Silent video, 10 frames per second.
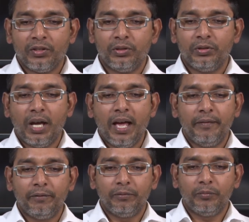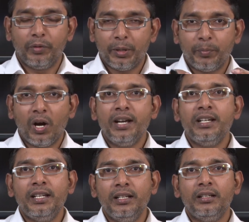So, the
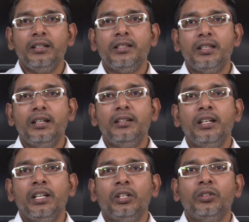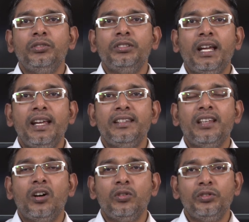point here is that you know
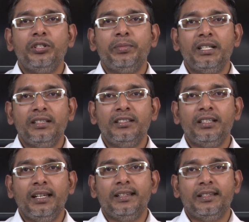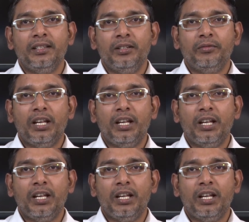size how to represent size